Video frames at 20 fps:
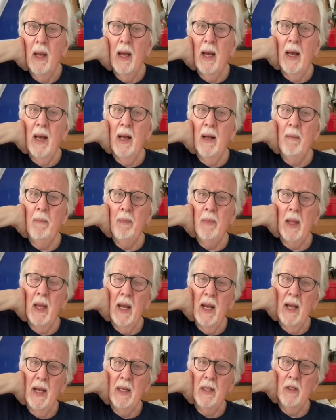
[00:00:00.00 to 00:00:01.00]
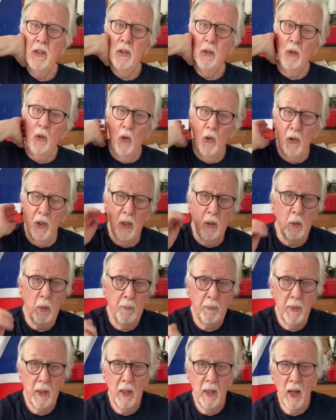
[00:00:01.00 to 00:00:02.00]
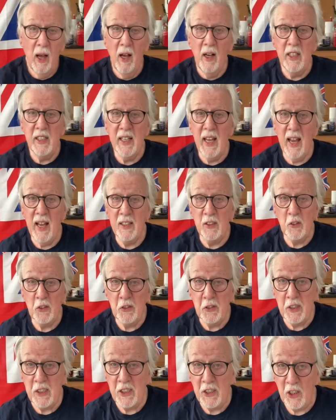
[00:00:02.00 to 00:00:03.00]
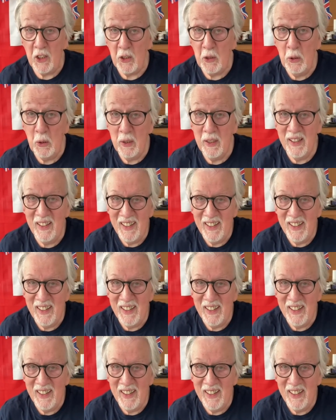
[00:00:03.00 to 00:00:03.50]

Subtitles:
And although I can't see you,